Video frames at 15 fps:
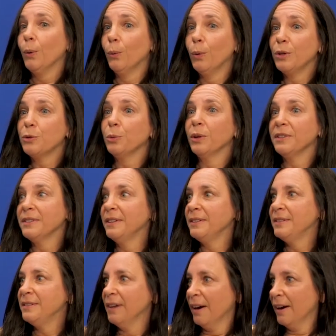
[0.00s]
which was the
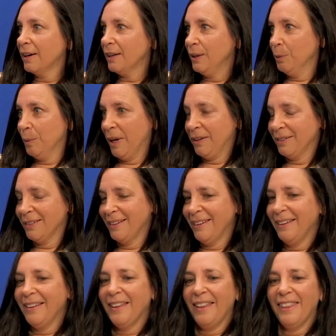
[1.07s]
document
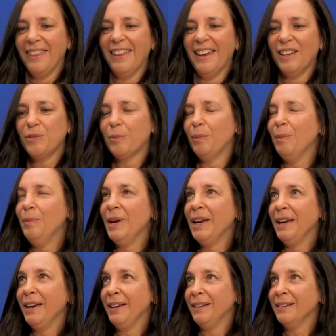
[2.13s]
that
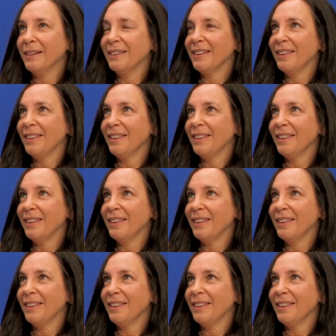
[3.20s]
made